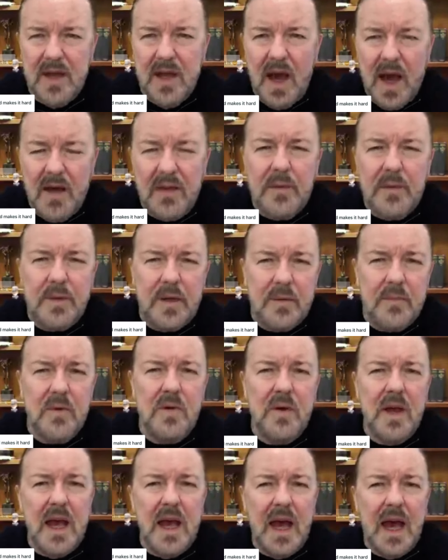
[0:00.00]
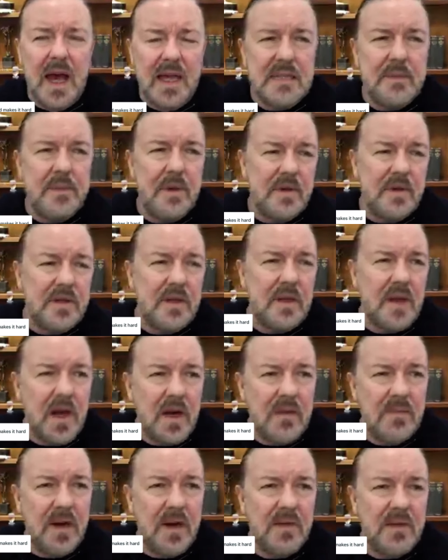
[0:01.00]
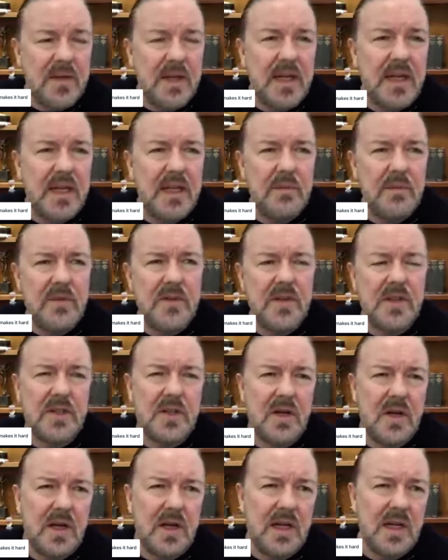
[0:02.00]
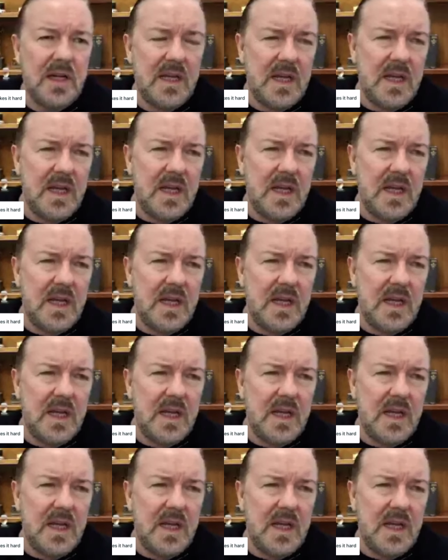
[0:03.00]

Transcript: I think people, as opposed to going around thinking that we've just got to